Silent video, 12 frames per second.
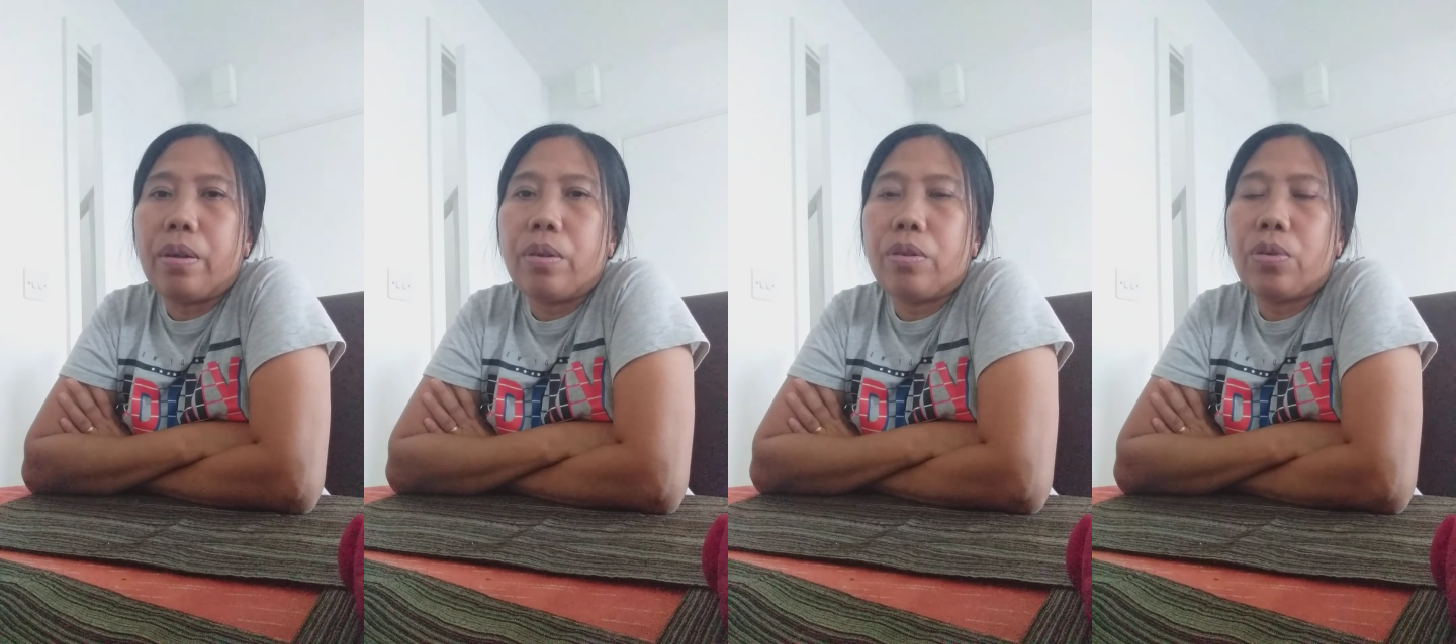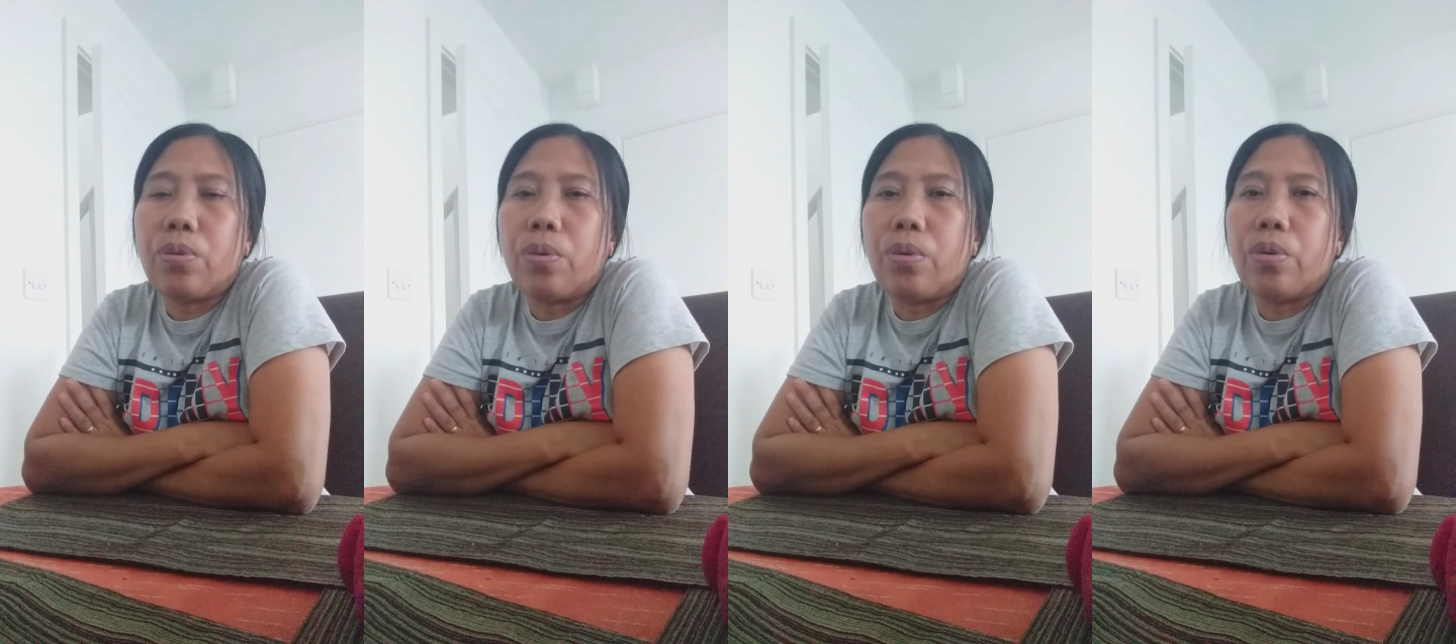
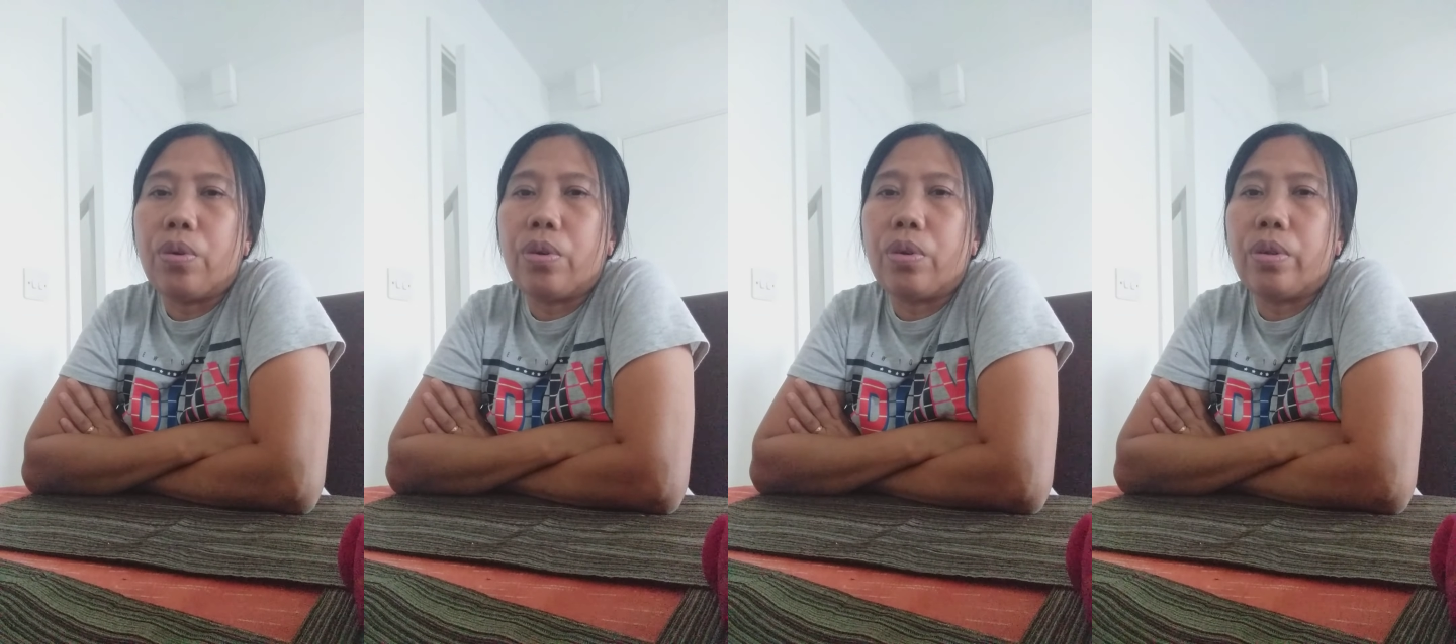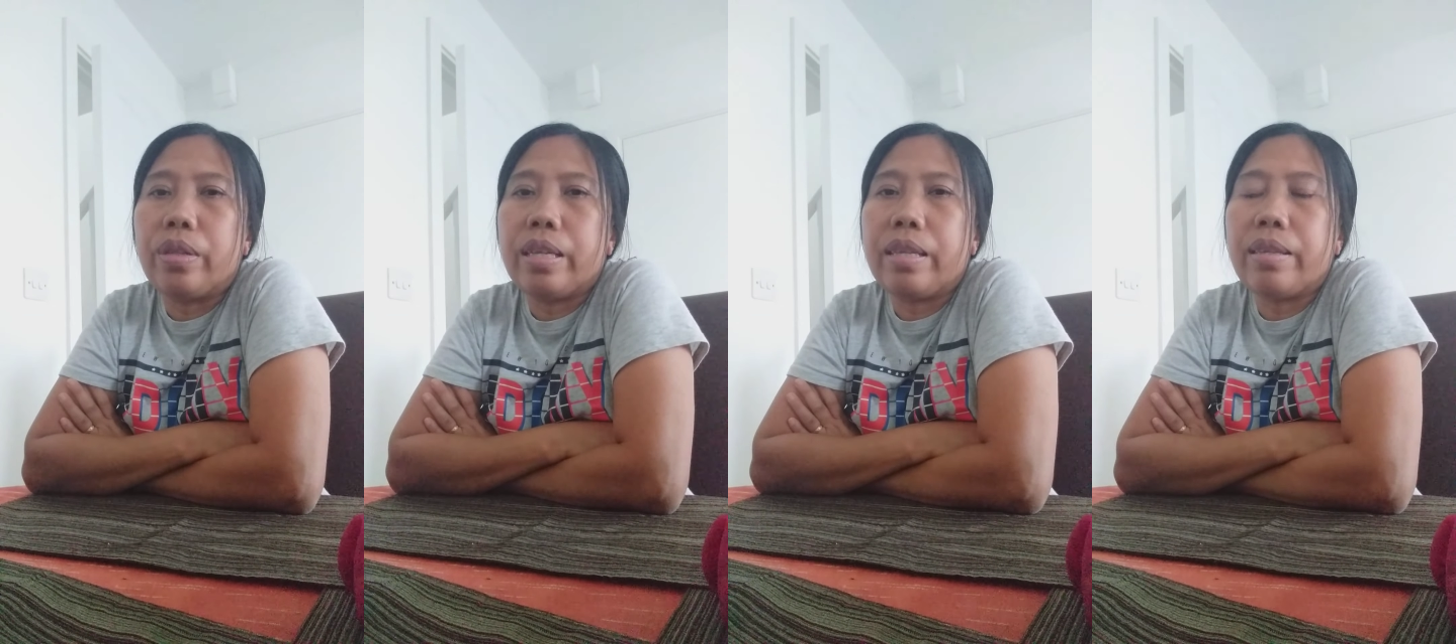So
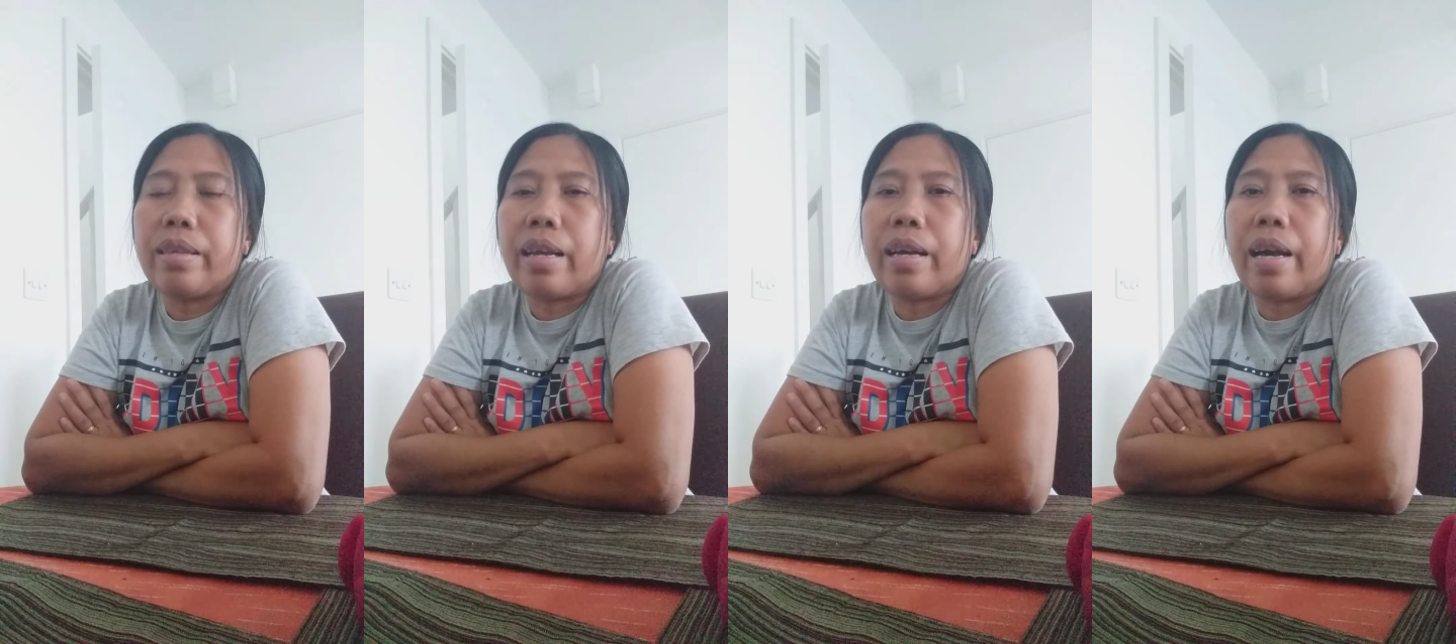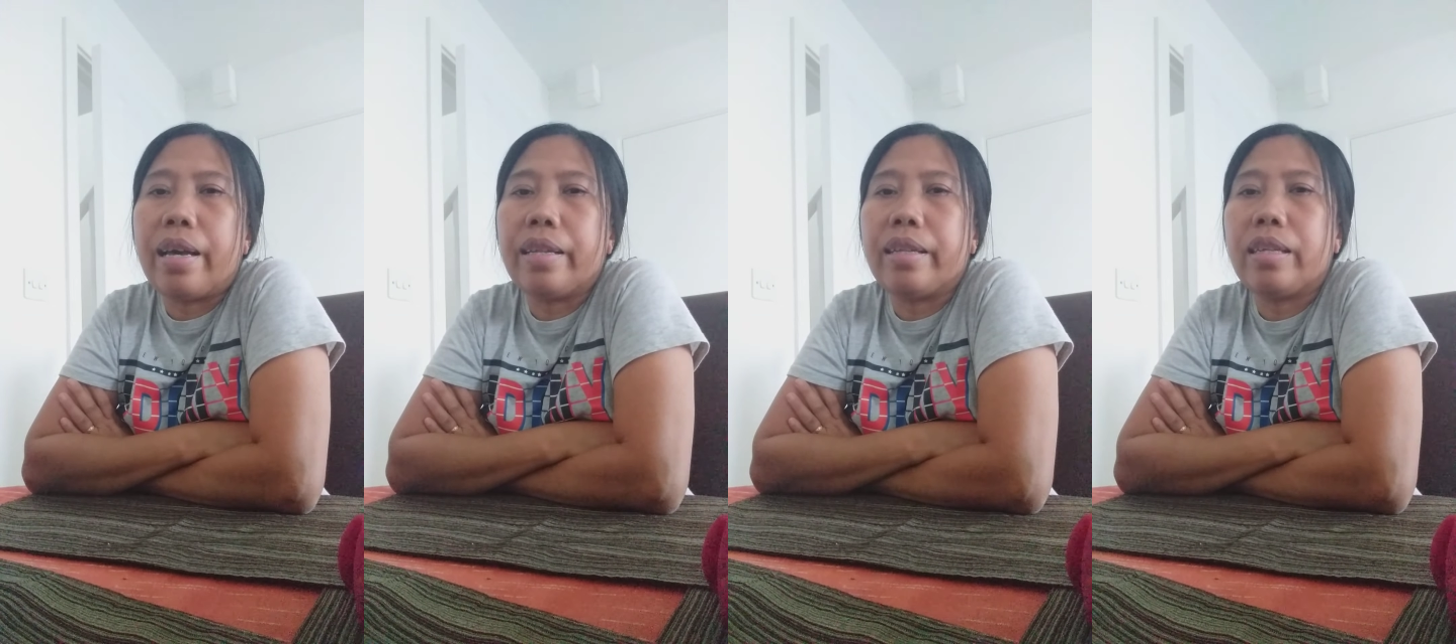this is a
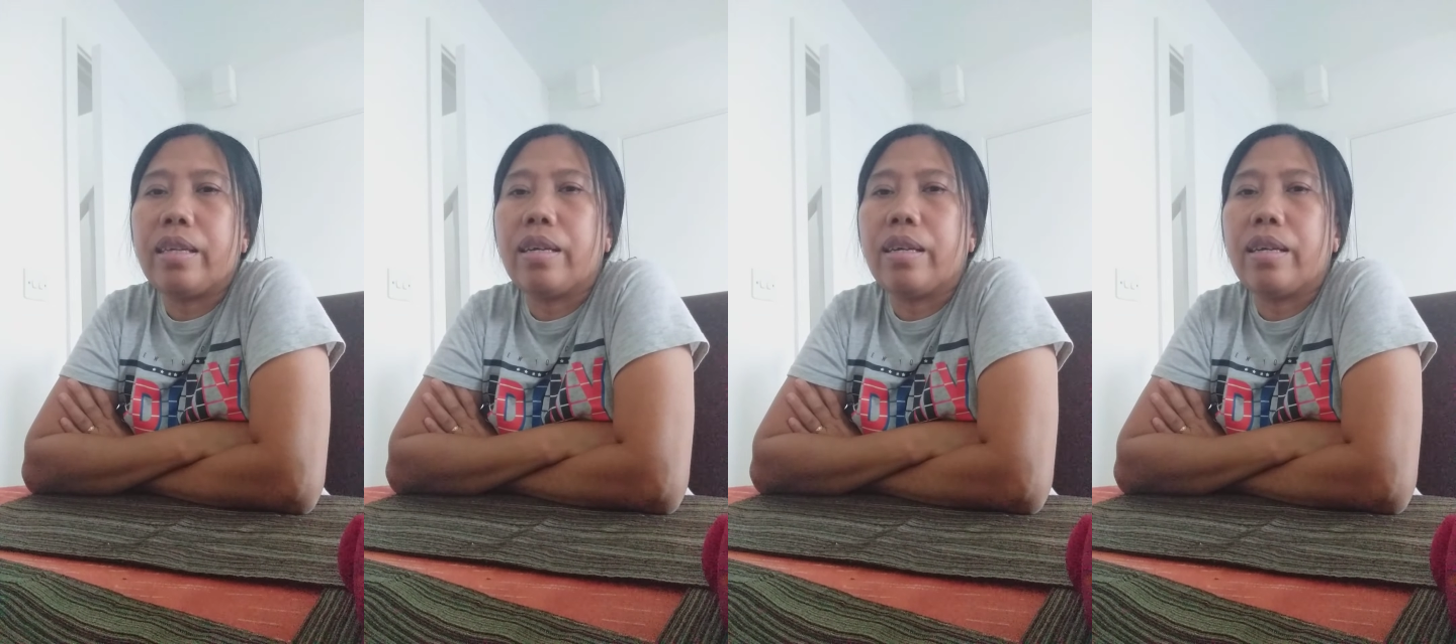kind